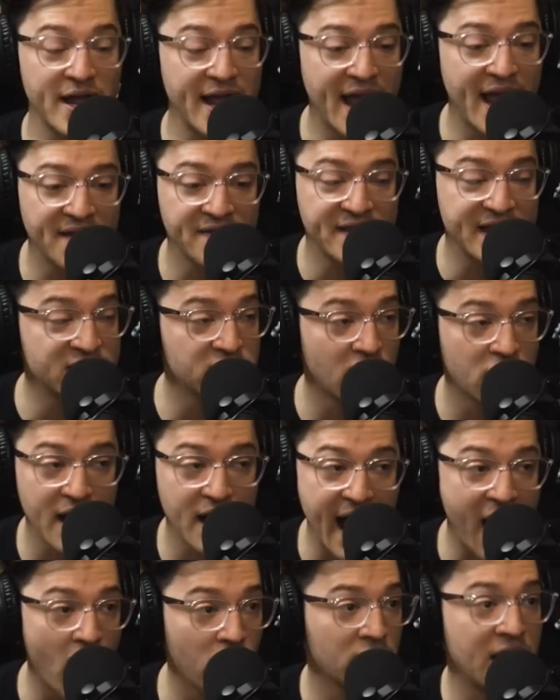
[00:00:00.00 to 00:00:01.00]
and these
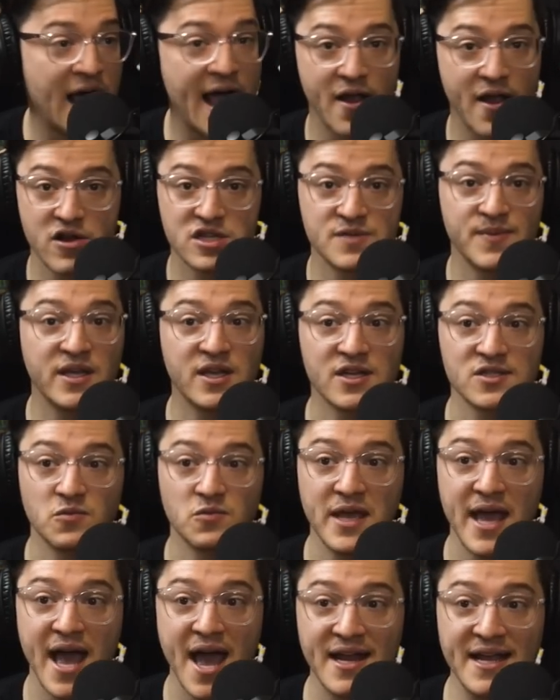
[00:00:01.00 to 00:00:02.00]
aren't outliers because
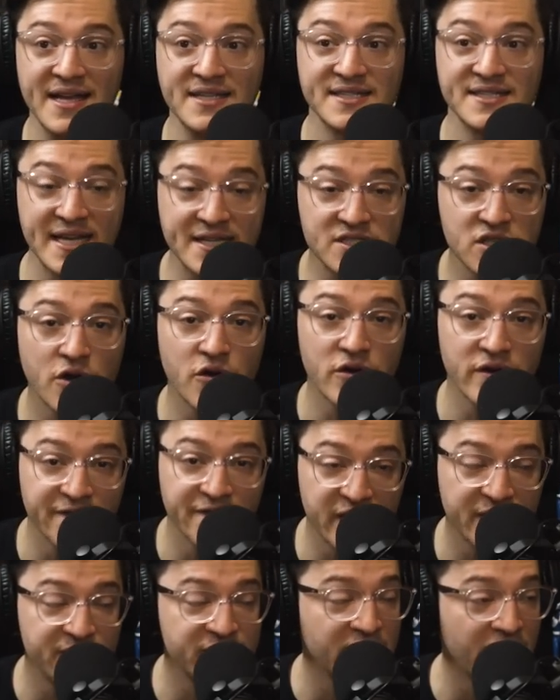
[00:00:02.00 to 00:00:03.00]
we had a
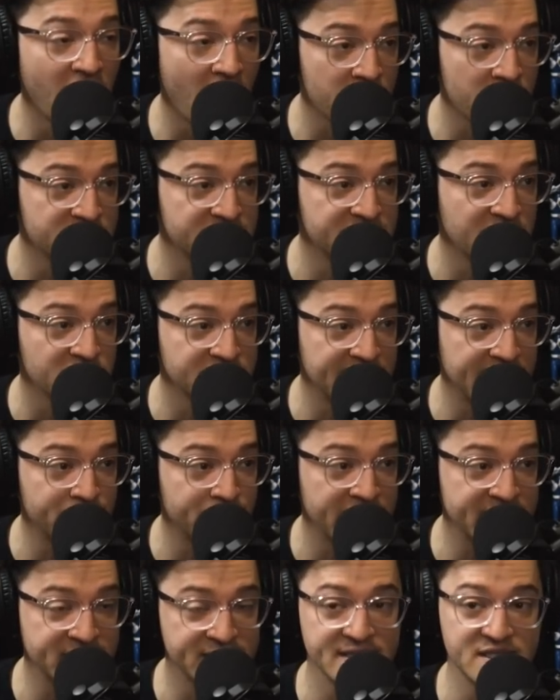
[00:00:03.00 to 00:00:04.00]
$650 sale take
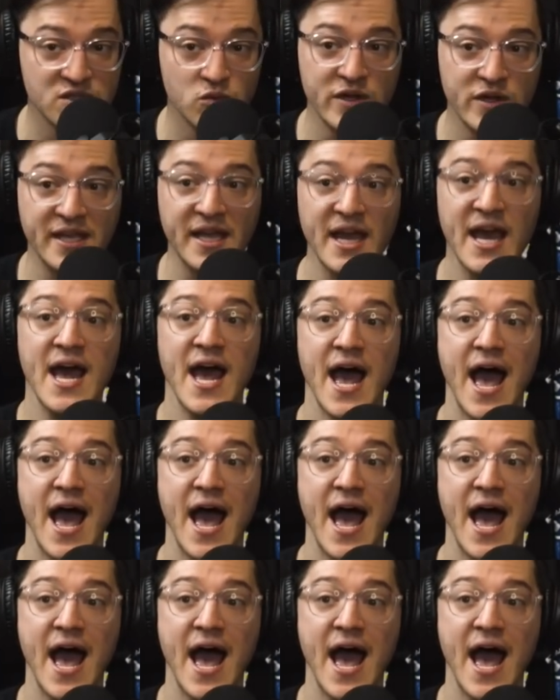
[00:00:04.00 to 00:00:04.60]
place this week,